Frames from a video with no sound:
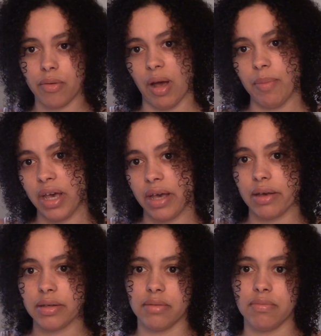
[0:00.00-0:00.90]
my
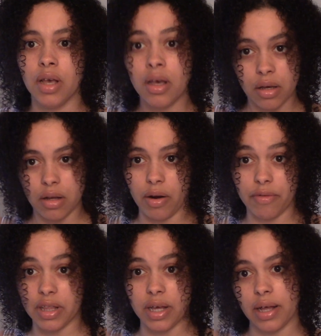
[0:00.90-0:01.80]
mix, and
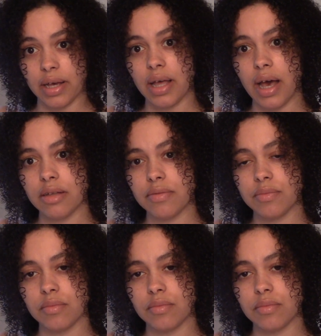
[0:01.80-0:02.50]
everything like that.